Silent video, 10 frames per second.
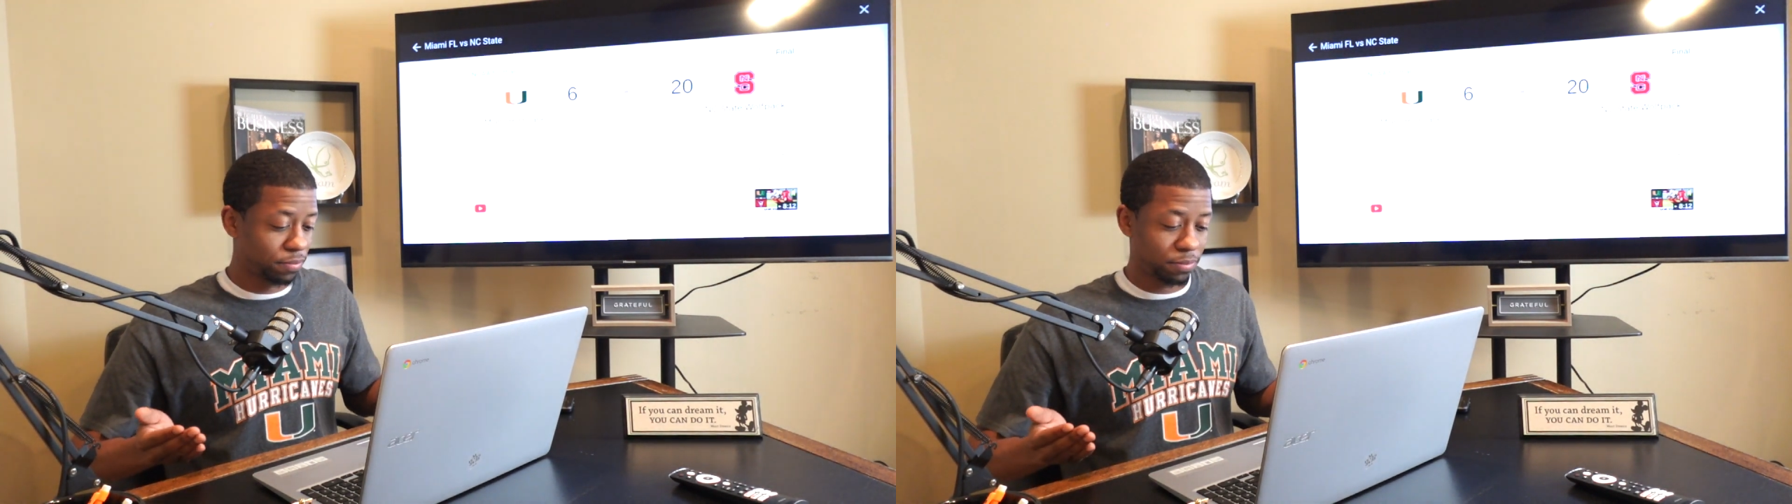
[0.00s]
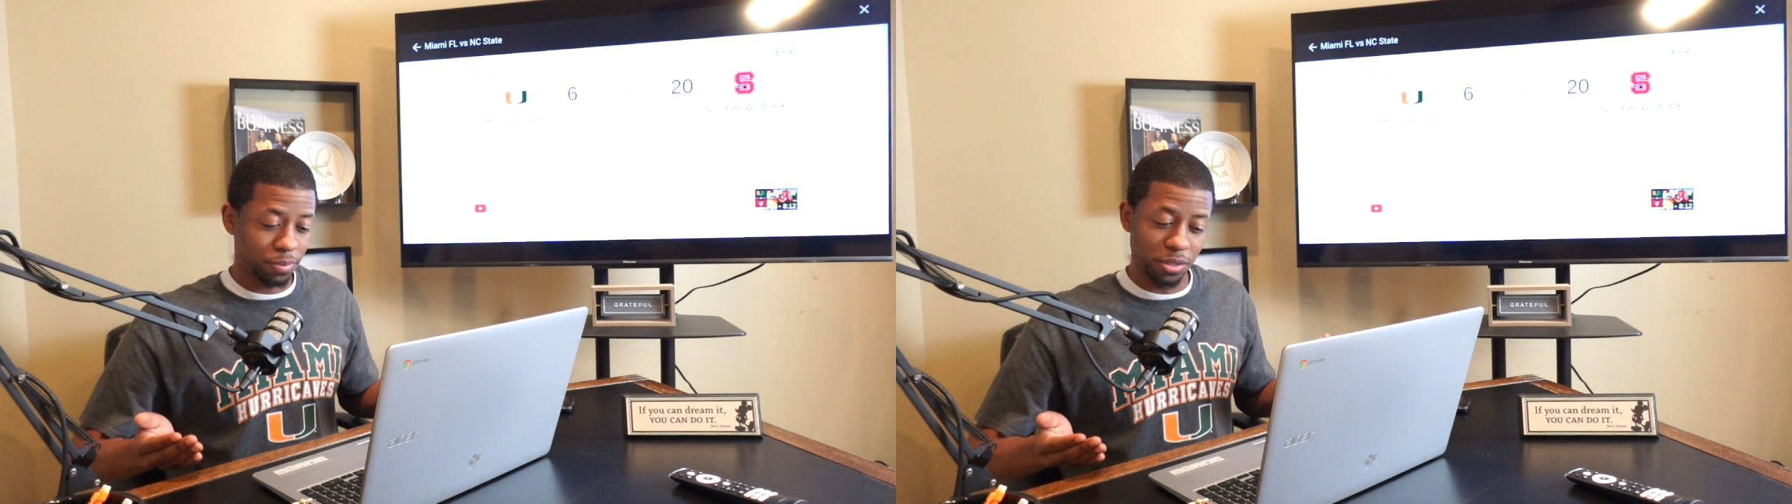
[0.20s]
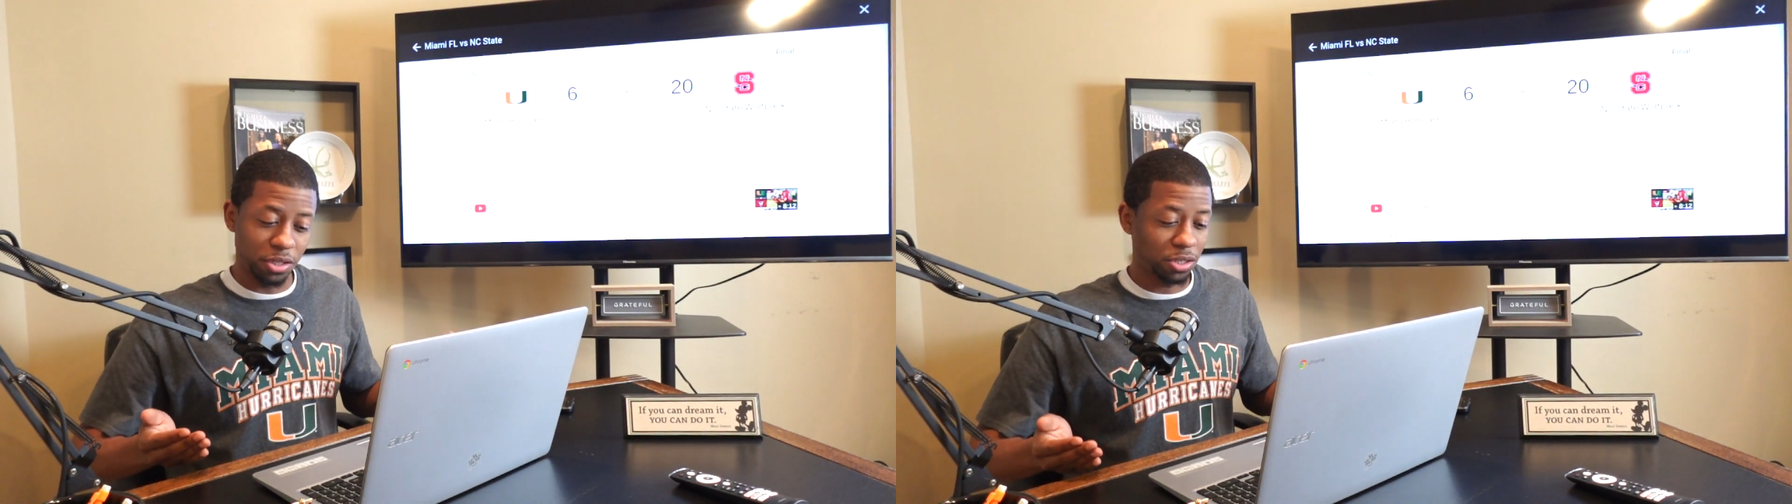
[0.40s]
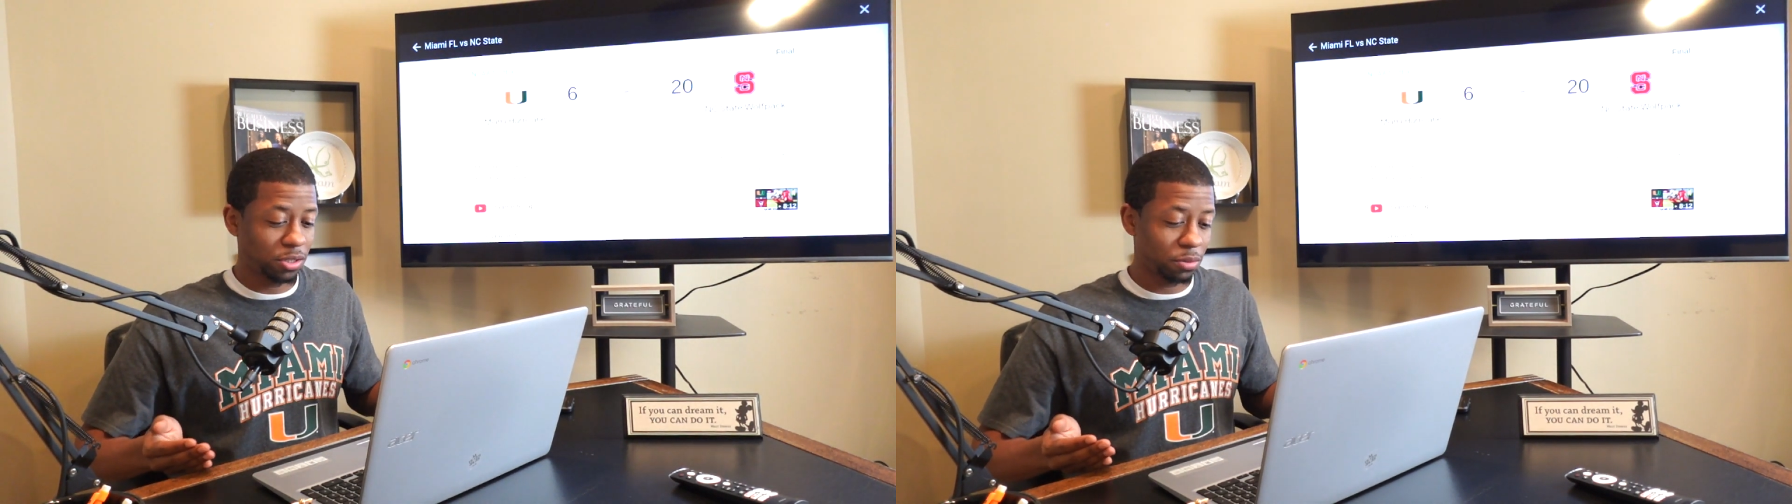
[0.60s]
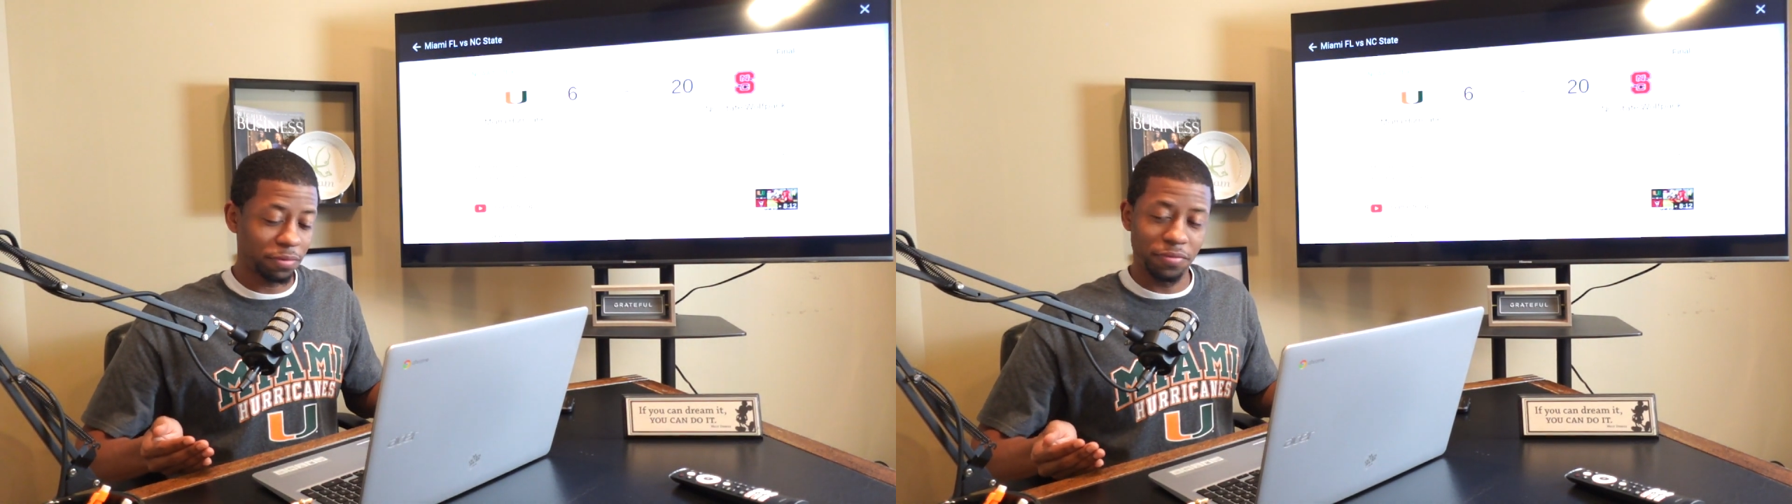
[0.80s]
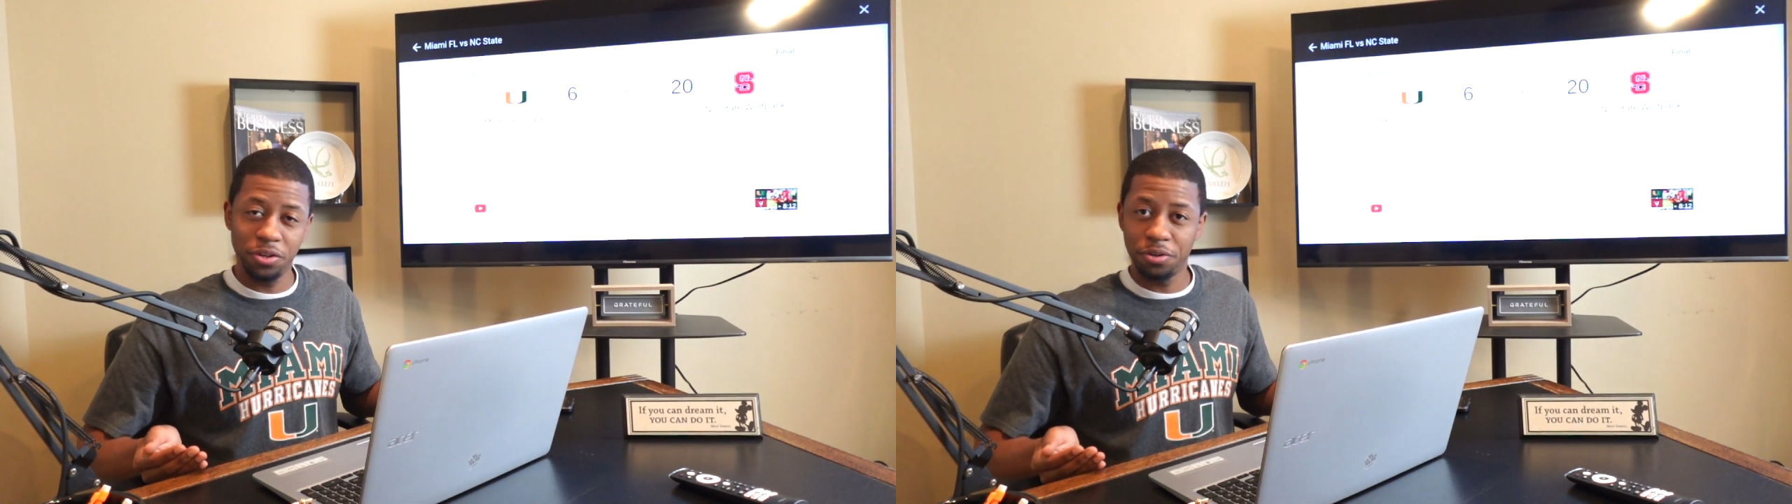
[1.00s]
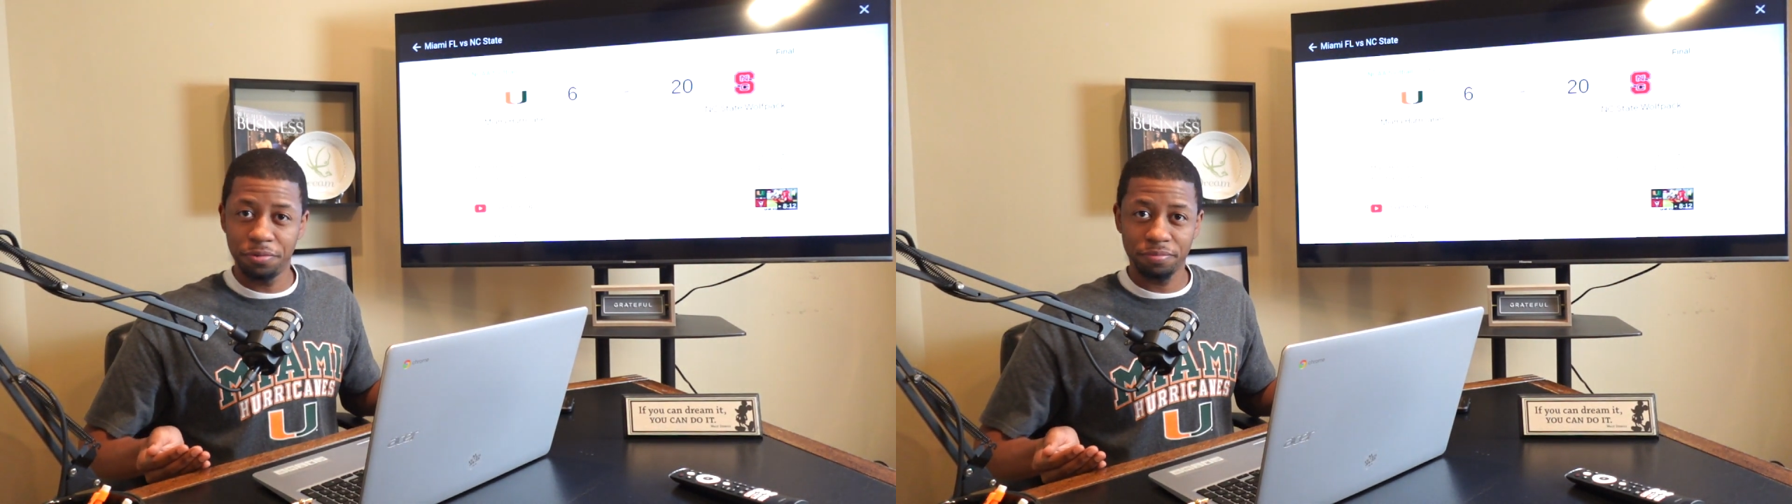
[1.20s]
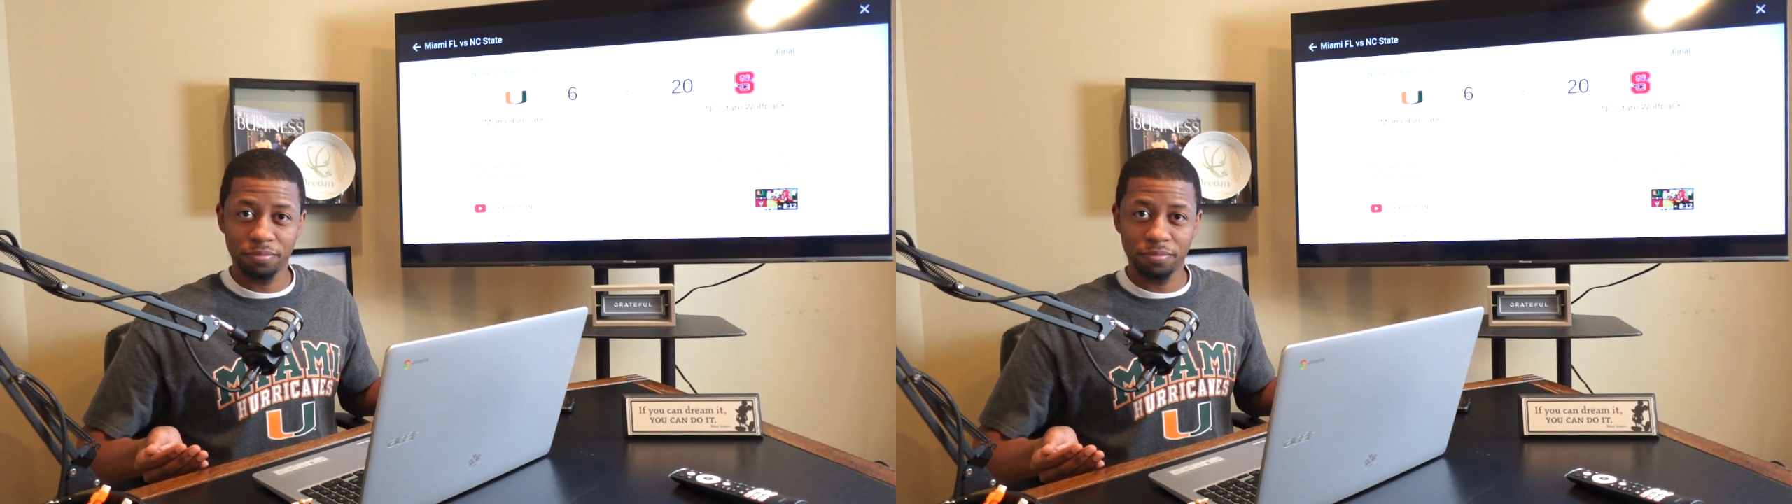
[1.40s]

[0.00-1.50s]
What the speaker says: positions on the field.